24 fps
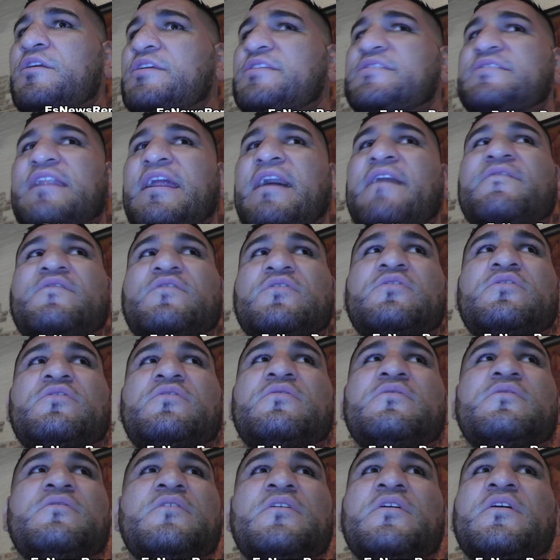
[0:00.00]
He's gonna have
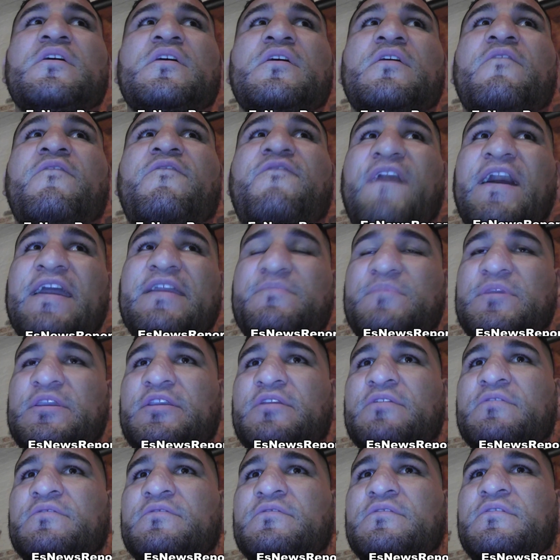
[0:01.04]
to fight
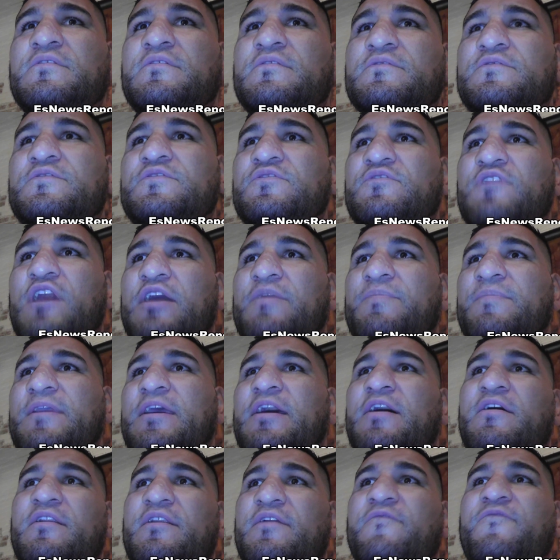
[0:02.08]
me to knock
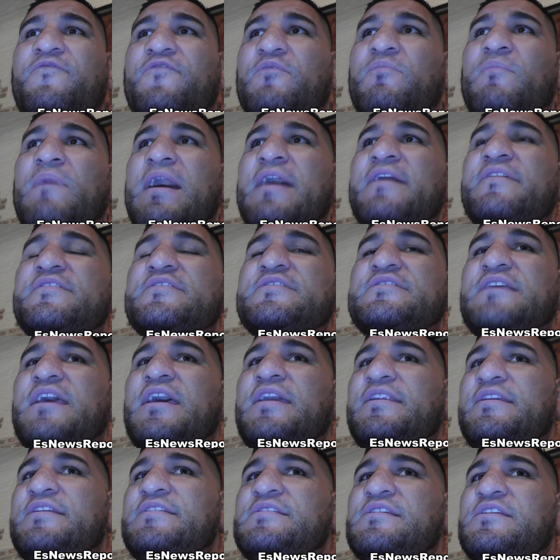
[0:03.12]
me out. And from my
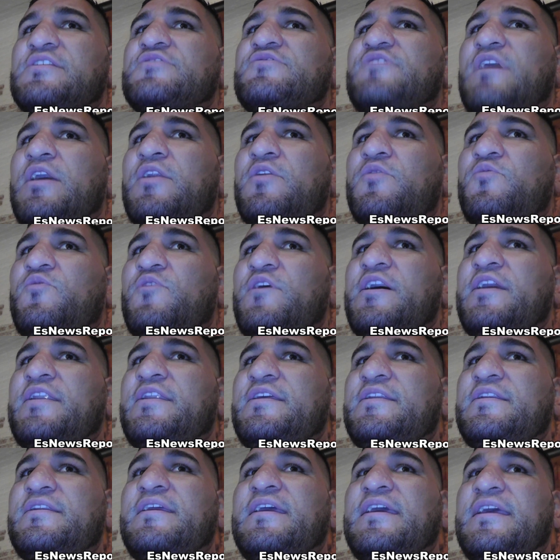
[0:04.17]
understanding, he's gonna try to
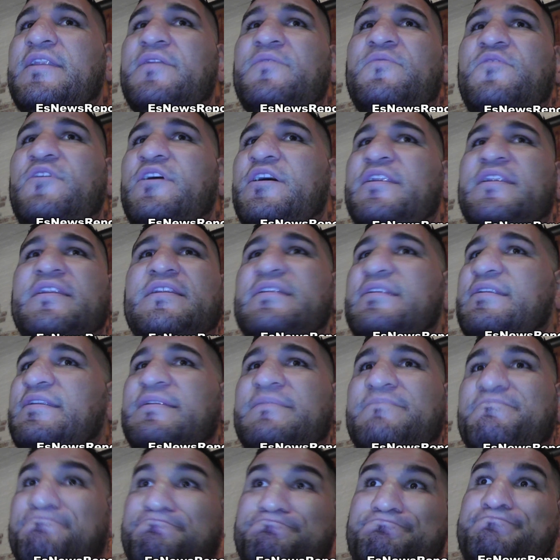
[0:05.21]
run and hit and run. And
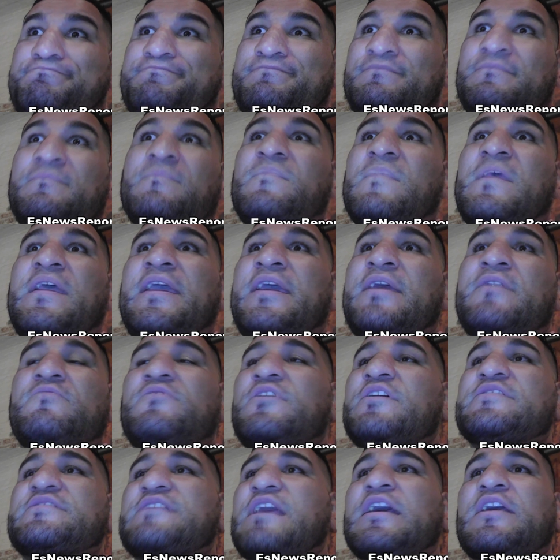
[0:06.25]
hit and
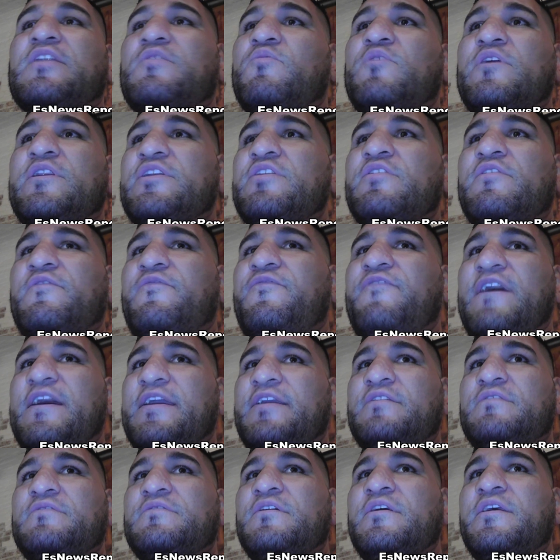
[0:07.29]
run's not going to win you a
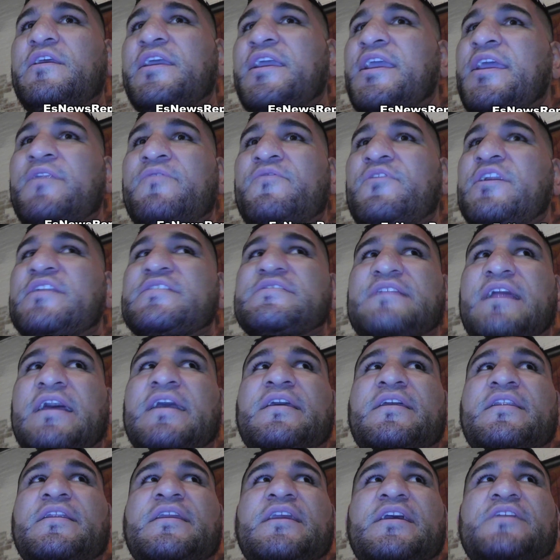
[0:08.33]
fight. Hit and run's
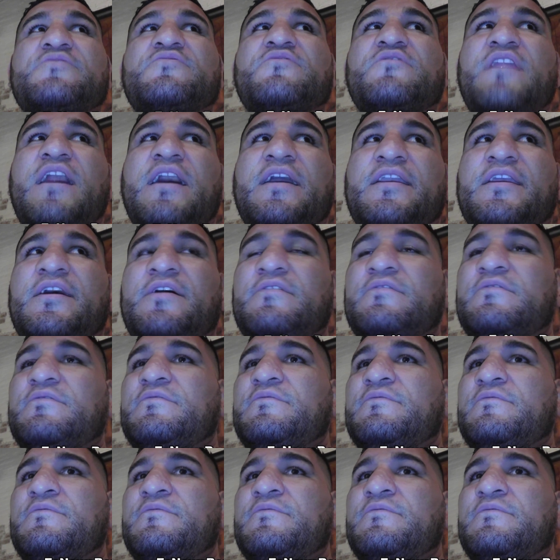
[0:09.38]
not going to get you a knockout.